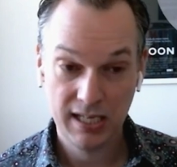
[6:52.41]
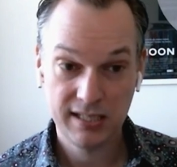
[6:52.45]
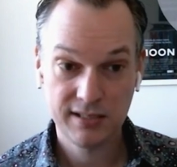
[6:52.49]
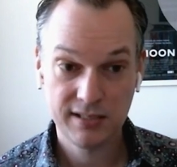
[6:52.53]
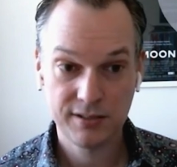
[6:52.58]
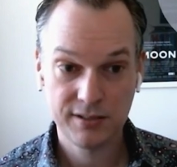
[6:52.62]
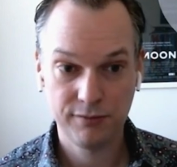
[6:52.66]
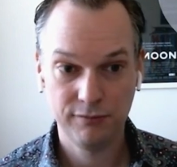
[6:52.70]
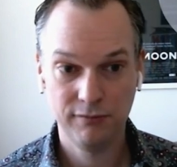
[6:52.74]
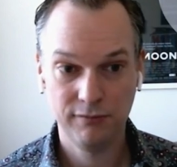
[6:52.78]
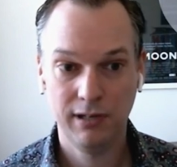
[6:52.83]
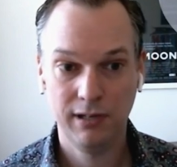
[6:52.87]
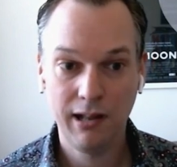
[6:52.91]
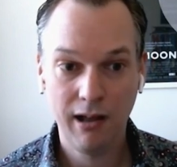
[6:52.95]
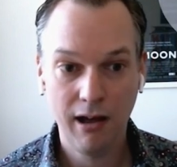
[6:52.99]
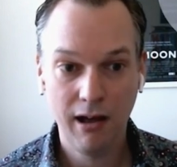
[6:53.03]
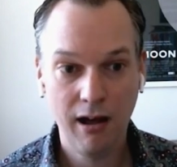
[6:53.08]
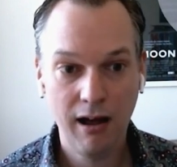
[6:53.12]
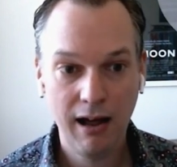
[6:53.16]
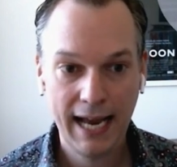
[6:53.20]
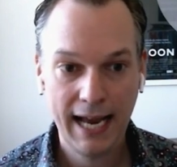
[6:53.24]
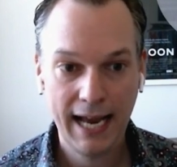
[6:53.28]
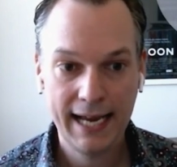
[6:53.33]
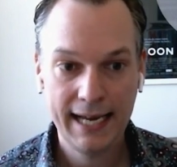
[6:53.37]
is to
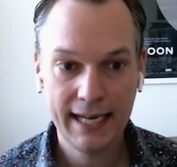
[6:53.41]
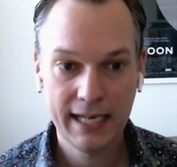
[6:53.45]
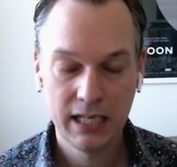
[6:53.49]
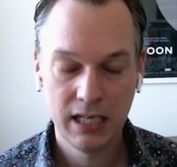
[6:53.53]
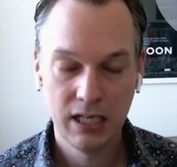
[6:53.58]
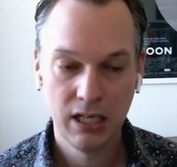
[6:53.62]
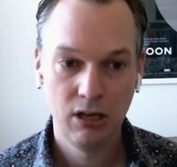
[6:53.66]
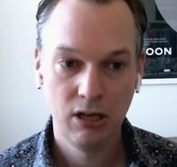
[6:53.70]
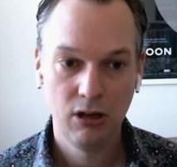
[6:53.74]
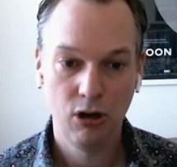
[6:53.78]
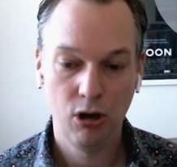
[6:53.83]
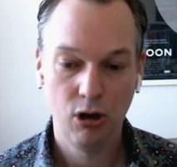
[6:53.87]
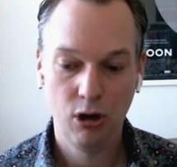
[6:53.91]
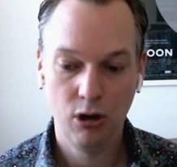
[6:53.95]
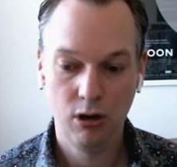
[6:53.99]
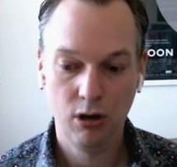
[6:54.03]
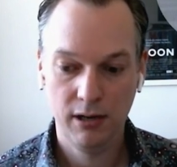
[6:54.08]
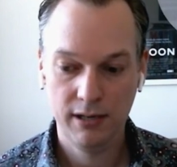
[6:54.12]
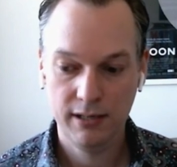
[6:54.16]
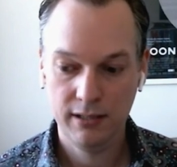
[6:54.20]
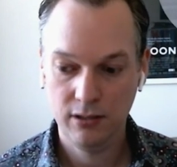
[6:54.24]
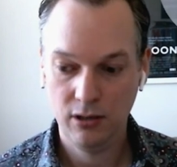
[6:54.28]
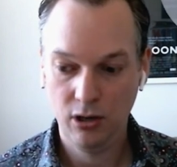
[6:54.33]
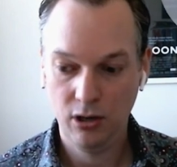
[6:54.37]
rely
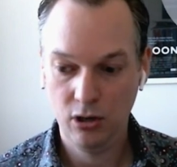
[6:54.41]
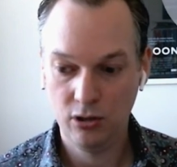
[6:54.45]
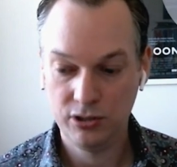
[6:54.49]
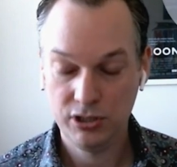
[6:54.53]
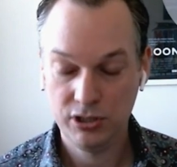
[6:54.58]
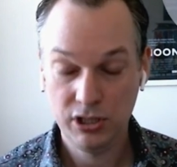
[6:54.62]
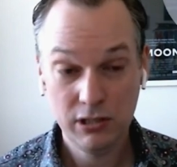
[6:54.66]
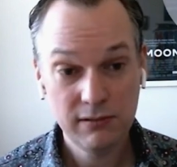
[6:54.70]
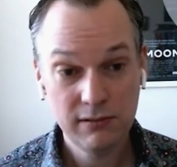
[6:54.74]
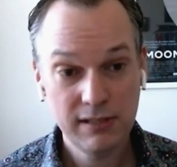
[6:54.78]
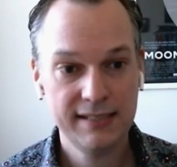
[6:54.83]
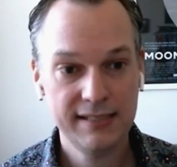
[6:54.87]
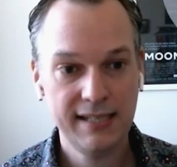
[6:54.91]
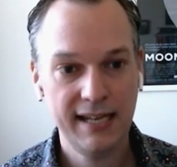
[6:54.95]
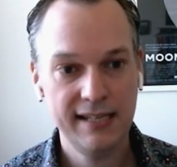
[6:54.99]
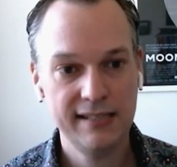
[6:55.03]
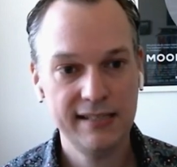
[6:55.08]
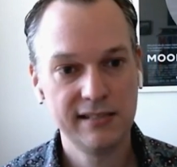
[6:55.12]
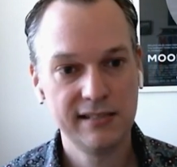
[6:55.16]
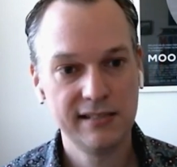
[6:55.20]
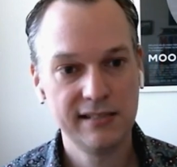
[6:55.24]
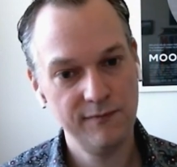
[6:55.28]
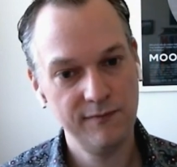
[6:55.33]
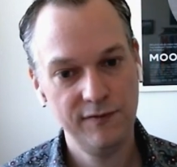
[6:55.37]
on unit
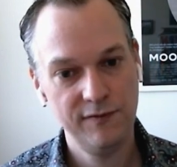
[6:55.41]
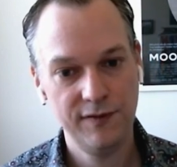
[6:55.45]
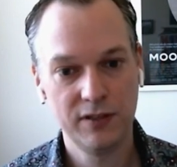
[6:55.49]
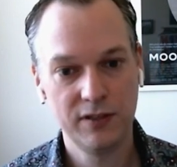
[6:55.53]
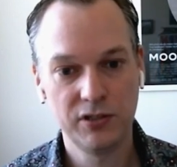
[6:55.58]
tests and